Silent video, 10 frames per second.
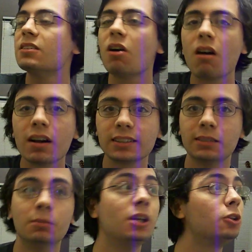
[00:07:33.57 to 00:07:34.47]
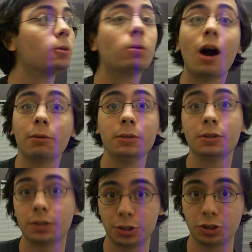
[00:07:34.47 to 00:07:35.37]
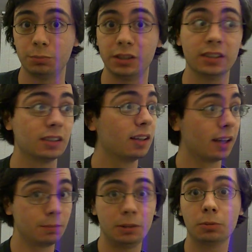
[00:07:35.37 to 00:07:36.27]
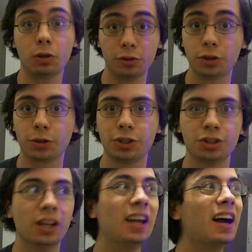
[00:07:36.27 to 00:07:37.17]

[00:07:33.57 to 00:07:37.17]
awesome. You're probably a Christian because a lot of people over here are Christian.